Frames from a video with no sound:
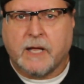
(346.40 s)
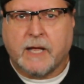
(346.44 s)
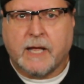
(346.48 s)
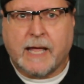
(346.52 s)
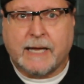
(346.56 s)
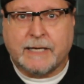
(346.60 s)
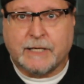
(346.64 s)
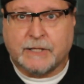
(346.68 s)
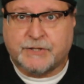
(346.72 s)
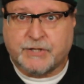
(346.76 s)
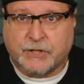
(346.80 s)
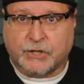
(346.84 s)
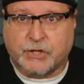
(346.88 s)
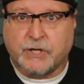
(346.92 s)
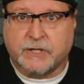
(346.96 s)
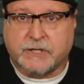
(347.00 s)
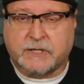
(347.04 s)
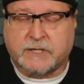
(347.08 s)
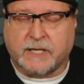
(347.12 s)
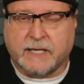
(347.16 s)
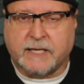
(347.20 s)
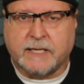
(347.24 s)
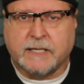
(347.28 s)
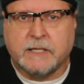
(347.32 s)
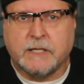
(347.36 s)
it's a good
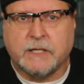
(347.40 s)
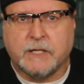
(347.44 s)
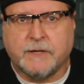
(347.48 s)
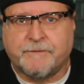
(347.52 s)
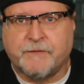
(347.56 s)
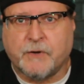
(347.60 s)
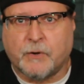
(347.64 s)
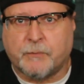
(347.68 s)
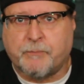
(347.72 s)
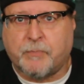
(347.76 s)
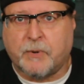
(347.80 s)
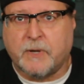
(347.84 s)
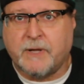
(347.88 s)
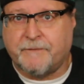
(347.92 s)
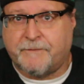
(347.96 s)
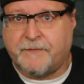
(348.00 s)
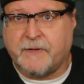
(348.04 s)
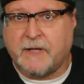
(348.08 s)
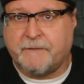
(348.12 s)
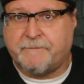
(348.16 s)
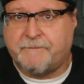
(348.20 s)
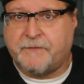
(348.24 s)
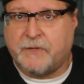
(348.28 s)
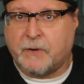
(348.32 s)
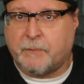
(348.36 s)
thing if
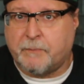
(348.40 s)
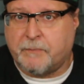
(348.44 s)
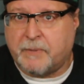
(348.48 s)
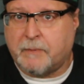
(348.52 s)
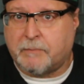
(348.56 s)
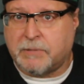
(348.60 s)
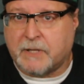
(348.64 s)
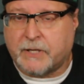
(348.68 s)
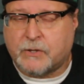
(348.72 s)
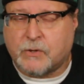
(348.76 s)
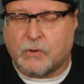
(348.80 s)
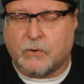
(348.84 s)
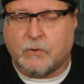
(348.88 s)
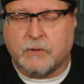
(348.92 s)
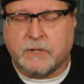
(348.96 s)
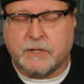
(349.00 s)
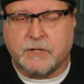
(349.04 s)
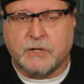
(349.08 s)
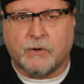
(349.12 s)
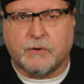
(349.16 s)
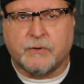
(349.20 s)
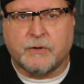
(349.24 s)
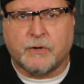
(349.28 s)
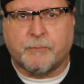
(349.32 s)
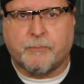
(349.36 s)
they're biblical,
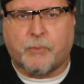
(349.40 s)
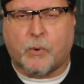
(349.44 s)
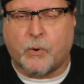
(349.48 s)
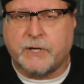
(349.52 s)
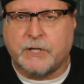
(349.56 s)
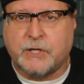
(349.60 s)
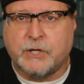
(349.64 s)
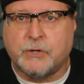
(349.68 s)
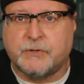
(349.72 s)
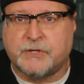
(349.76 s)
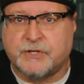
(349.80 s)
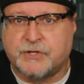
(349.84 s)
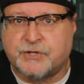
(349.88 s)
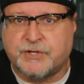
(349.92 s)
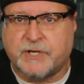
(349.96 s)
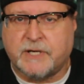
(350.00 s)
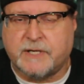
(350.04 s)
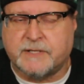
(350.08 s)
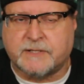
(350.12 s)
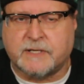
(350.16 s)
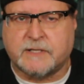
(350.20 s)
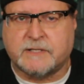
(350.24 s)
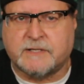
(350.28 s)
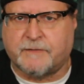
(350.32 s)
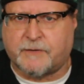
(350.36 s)
they're pointing you to
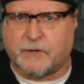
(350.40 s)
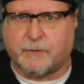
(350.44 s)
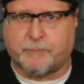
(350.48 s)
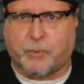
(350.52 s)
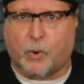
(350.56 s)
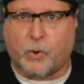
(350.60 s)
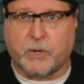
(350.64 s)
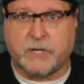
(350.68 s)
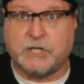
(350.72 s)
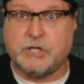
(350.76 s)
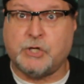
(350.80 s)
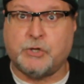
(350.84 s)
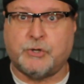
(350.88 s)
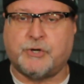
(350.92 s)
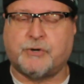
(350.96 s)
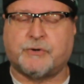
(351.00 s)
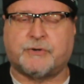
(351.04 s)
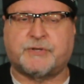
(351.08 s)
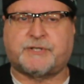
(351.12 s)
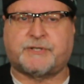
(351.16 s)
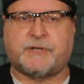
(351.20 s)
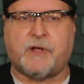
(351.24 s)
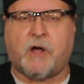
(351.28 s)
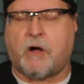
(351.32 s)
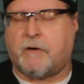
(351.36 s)
Jesus. If they're pointing you to
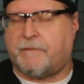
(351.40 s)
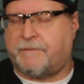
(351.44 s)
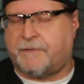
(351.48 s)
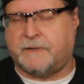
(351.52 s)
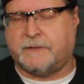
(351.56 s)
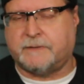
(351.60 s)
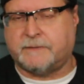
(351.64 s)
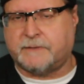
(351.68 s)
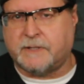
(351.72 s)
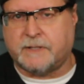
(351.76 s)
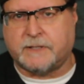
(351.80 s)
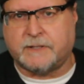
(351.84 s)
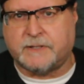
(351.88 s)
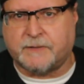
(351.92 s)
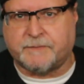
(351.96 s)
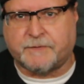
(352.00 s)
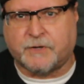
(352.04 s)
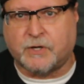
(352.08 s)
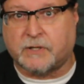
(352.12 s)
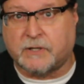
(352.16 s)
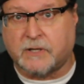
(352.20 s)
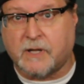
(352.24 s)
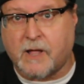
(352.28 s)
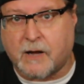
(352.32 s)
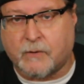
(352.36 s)
yourself,
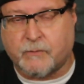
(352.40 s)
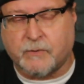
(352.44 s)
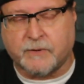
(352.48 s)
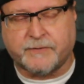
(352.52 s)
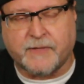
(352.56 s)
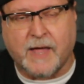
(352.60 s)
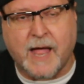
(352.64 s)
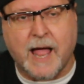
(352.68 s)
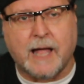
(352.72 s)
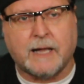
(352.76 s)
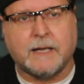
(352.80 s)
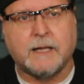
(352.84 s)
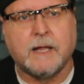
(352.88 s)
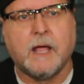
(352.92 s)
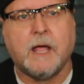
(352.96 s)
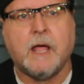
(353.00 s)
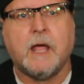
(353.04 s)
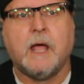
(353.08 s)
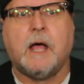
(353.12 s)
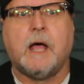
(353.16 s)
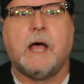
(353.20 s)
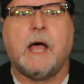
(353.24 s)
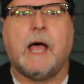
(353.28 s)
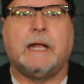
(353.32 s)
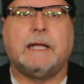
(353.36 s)
good luck with that.
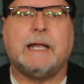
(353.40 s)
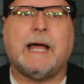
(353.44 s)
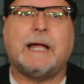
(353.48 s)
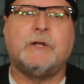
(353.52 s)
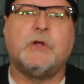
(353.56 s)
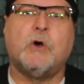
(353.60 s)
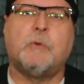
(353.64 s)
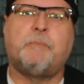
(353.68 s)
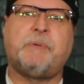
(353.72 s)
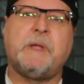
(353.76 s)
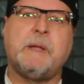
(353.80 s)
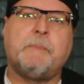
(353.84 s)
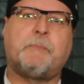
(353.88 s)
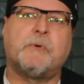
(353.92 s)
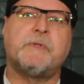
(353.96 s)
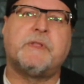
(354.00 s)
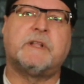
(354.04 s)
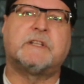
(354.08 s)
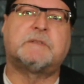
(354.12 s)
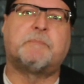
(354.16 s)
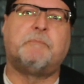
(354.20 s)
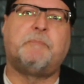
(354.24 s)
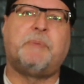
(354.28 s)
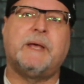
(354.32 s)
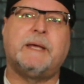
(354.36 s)
And I know people
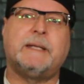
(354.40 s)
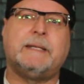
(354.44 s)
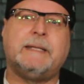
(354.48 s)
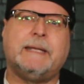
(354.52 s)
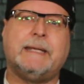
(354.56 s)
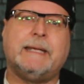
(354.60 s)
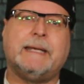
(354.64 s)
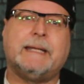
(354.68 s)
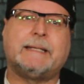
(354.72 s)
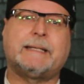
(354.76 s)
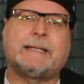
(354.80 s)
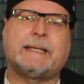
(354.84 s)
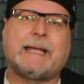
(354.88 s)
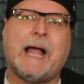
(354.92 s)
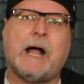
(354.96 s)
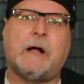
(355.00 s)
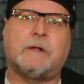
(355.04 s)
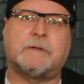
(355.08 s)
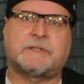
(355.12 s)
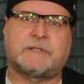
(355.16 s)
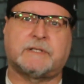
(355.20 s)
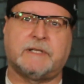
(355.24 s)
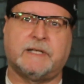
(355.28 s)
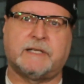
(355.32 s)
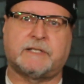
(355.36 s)
that's been in
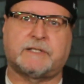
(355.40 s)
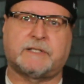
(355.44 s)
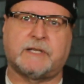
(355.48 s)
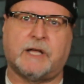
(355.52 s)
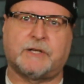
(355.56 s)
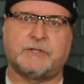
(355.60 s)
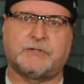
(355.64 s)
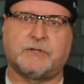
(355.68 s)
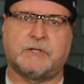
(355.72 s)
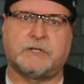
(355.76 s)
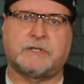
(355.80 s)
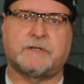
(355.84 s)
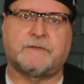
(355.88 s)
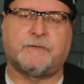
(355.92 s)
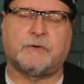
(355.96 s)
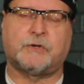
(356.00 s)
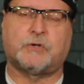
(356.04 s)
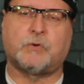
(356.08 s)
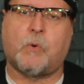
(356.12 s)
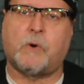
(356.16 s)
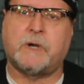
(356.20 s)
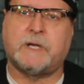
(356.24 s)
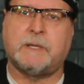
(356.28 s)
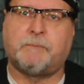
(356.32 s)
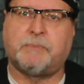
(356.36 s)
counseling sessions for
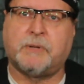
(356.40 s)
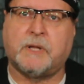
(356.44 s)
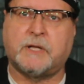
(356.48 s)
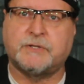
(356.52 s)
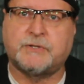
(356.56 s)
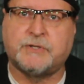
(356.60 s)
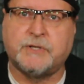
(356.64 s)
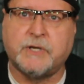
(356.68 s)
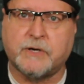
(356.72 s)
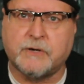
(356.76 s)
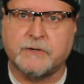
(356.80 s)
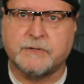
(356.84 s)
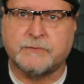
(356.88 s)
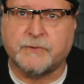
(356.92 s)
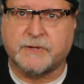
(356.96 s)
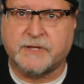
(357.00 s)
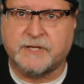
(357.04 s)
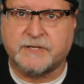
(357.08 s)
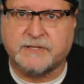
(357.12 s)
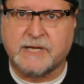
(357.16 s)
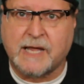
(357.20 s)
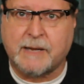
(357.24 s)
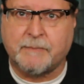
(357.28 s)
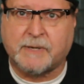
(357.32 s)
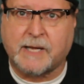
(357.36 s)
20 plus years with the
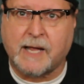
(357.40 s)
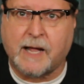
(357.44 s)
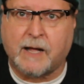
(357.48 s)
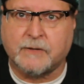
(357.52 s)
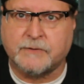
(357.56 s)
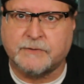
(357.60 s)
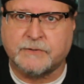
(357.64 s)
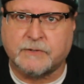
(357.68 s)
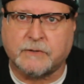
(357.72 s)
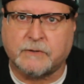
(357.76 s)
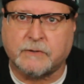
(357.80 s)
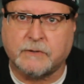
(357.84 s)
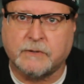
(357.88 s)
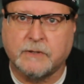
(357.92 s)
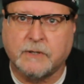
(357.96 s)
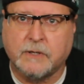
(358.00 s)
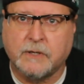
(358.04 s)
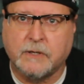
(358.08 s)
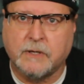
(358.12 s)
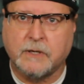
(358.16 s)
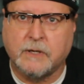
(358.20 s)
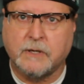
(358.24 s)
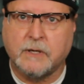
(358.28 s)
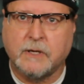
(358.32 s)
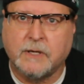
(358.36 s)
same counselor.
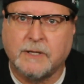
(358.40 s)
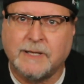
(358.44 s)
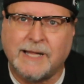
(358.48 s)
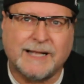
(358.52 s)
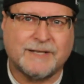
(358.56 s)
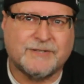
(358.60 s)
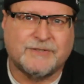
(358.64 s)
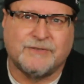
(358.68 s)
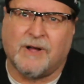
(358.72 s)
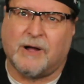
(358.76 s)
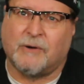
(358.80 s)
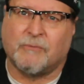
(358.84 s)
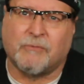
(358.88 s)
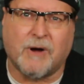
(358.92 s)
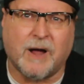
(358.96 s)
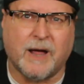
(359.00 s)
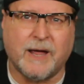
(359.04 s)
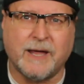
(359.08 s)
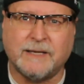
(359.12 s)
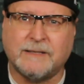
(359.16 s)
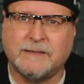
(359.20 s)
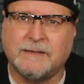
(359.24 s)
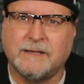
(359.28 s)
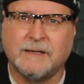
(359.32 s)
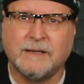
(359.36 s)
That's not
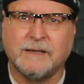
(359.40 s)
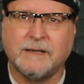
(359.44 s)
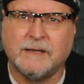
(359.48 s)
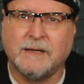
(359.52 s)
right.